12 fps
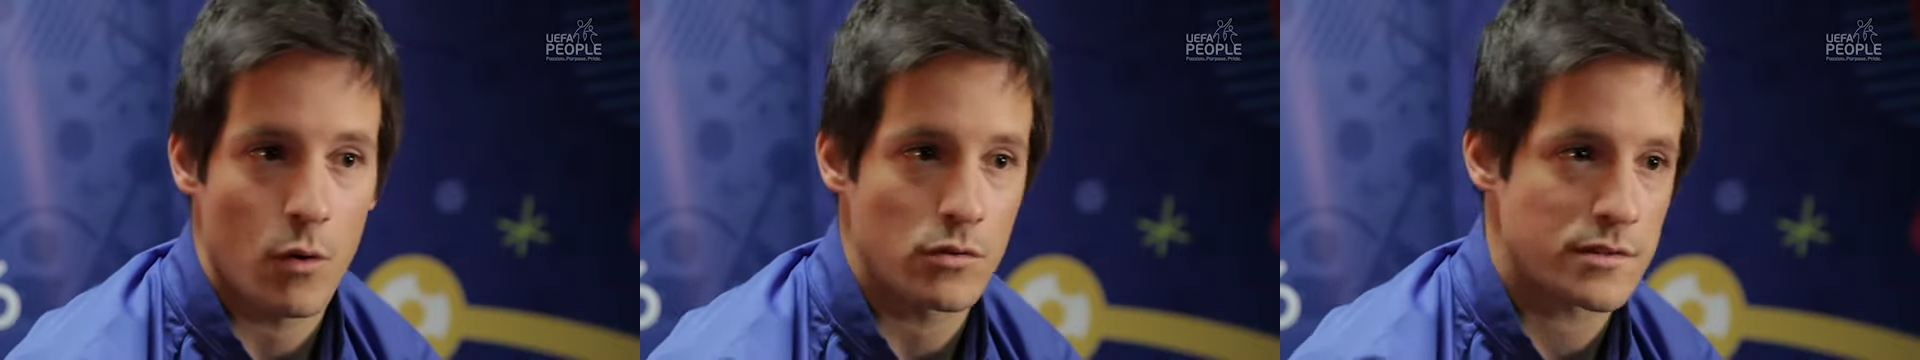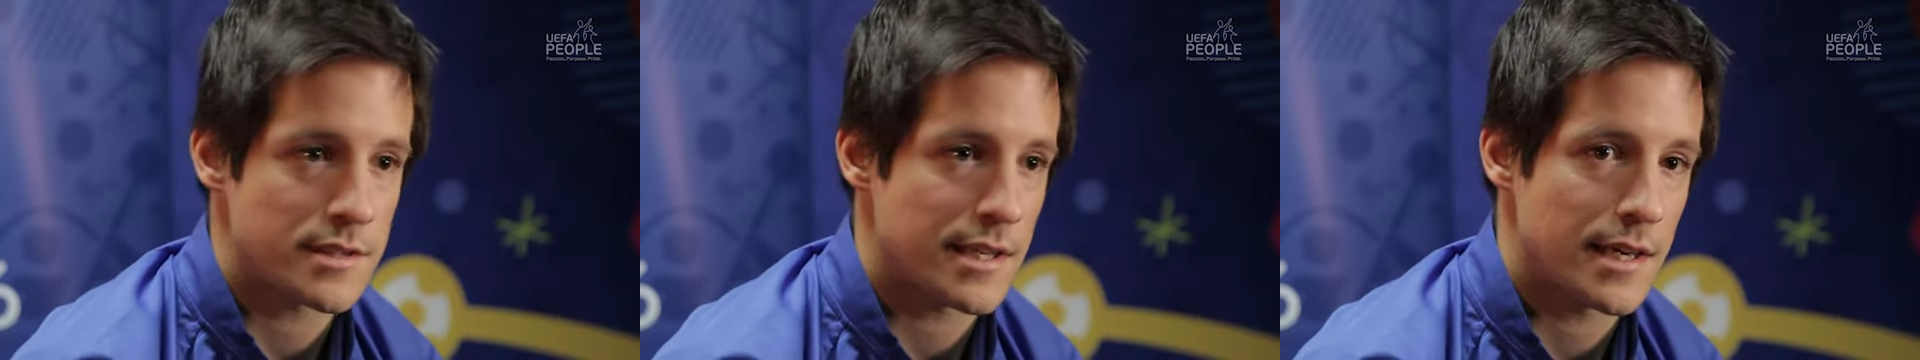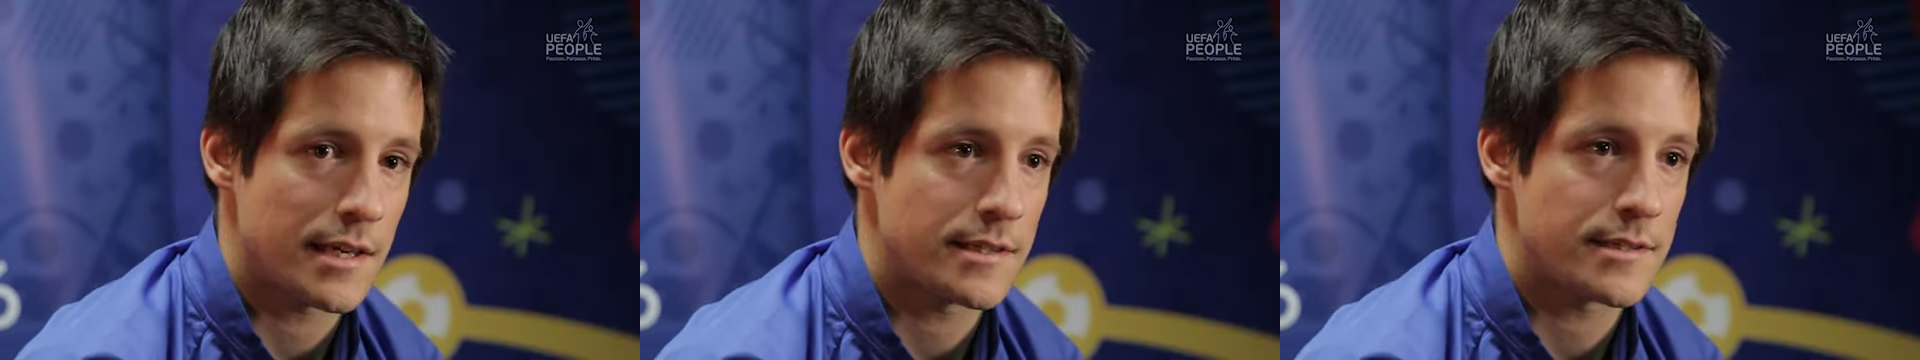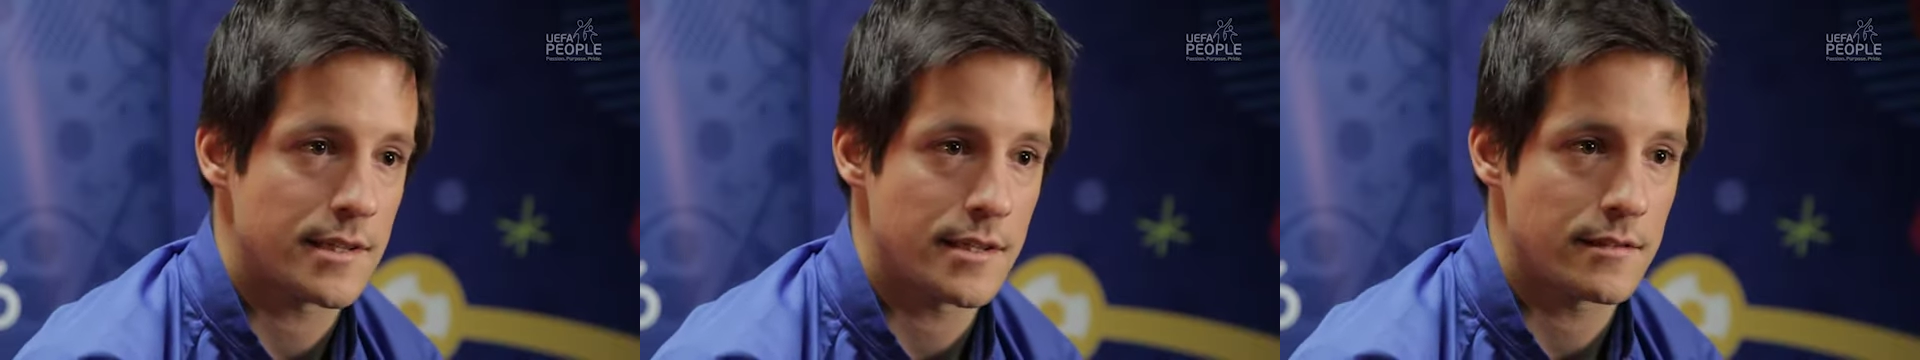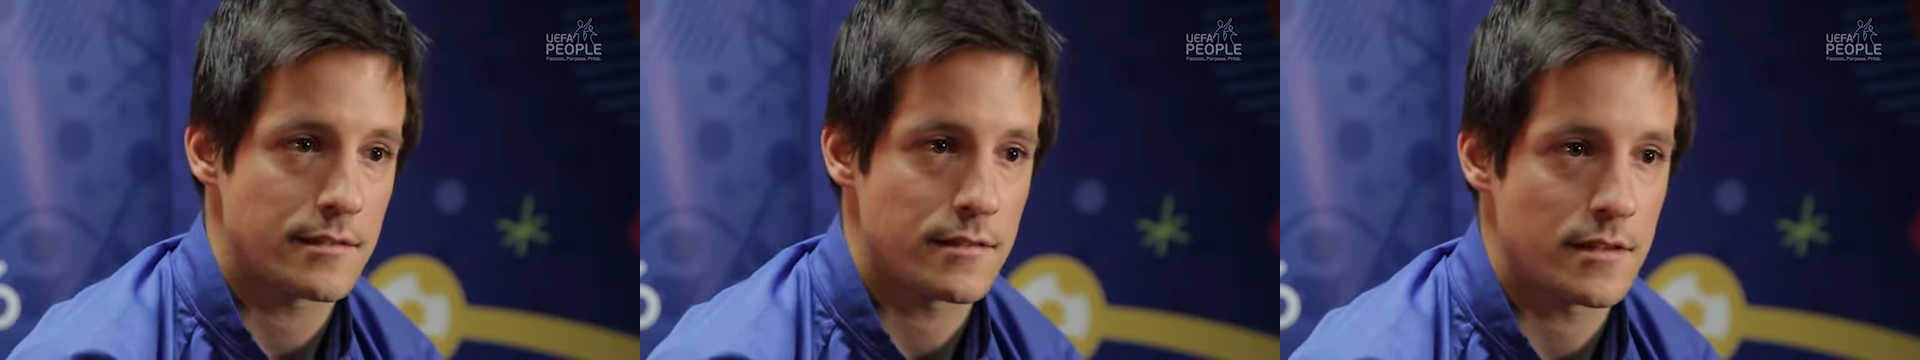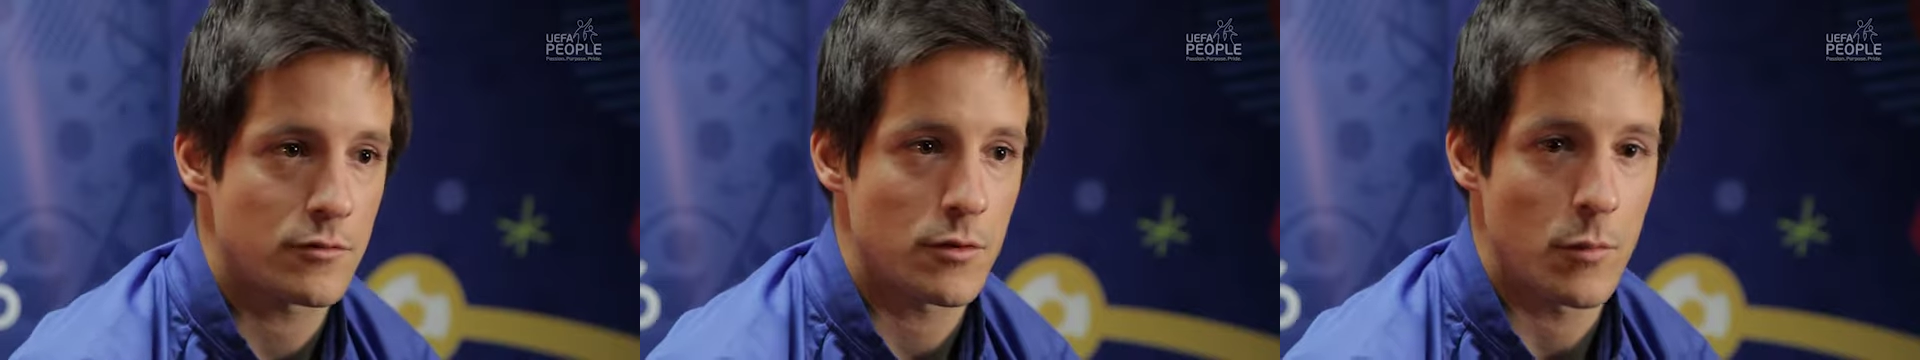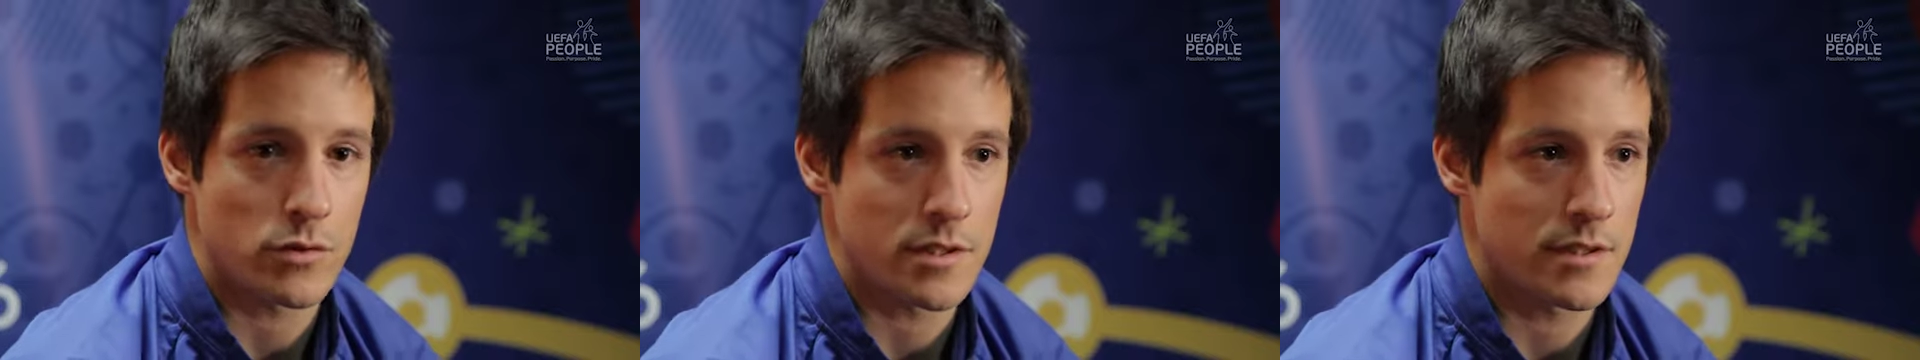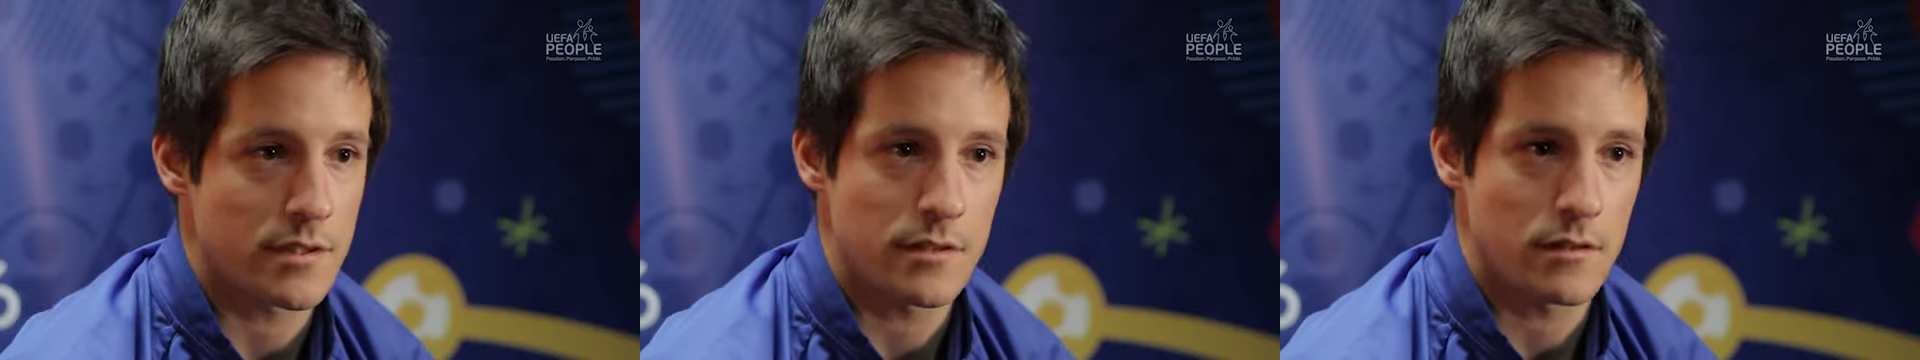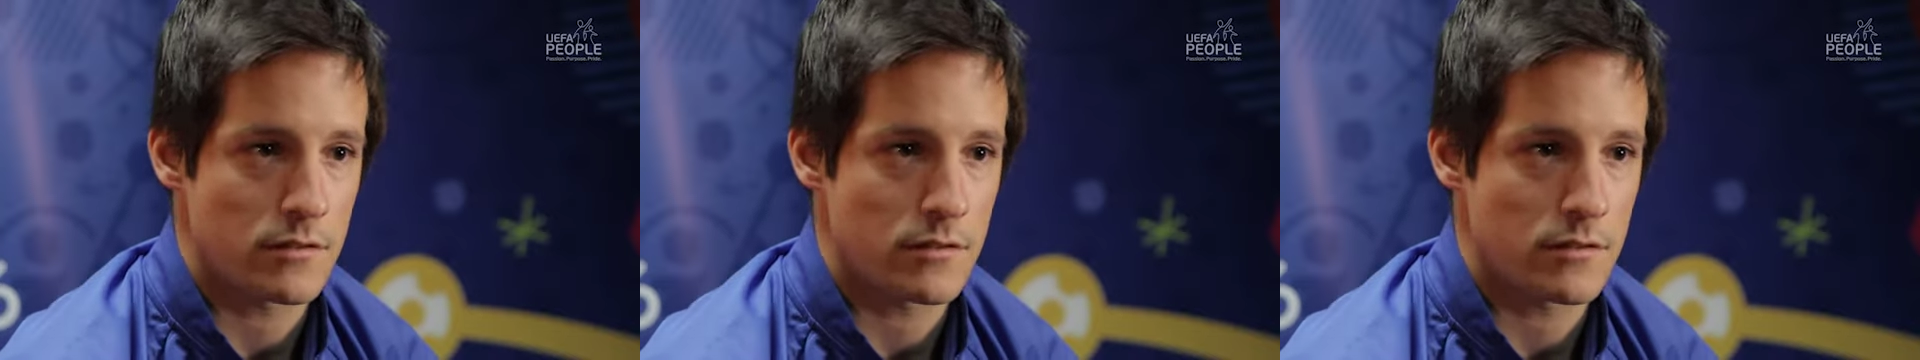on-site and remotely